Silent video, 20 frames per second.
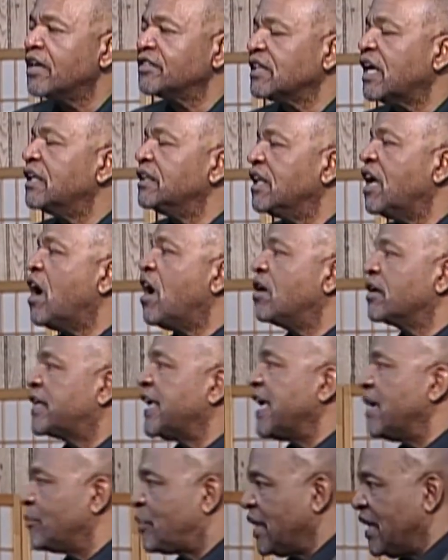are long
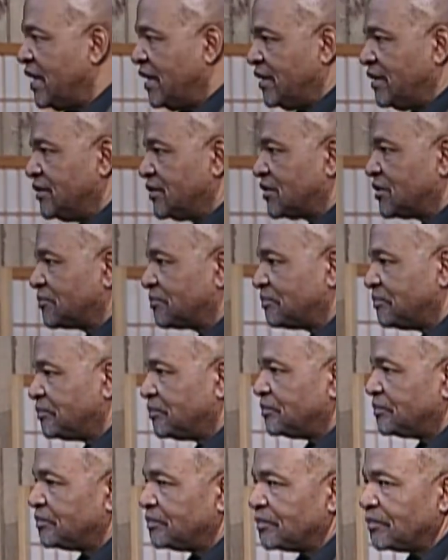campaigns.
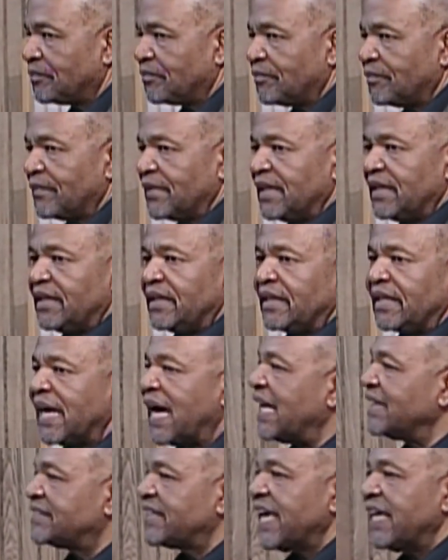
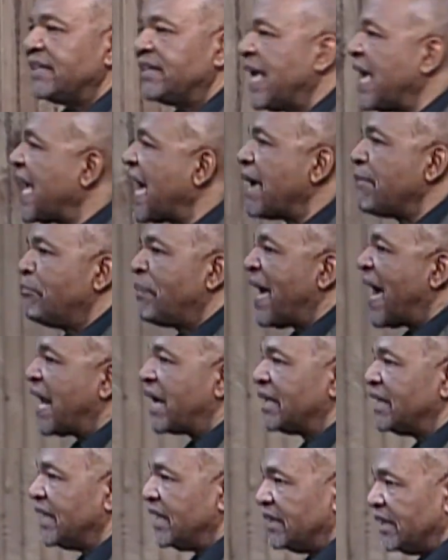God said they got
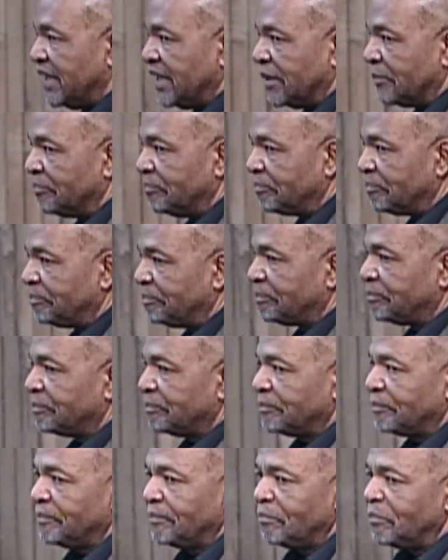battle in them,
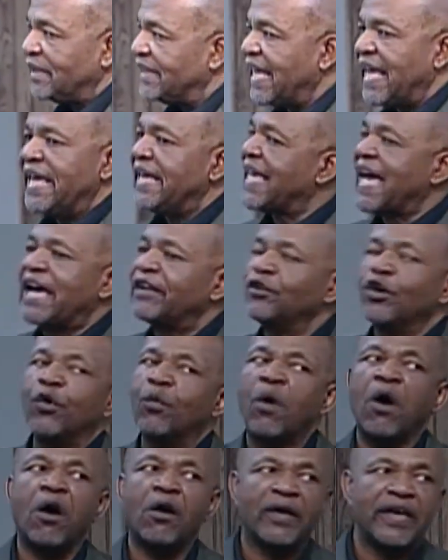but they ain't got no
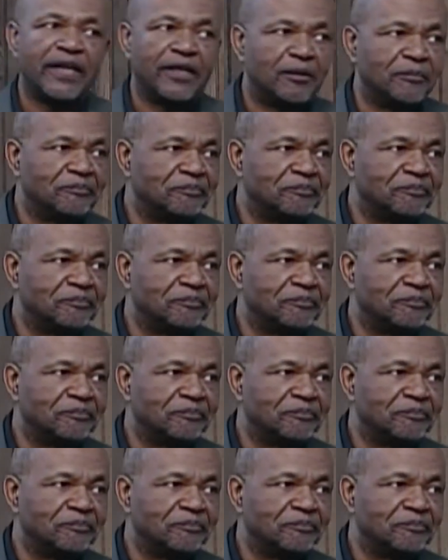war in them.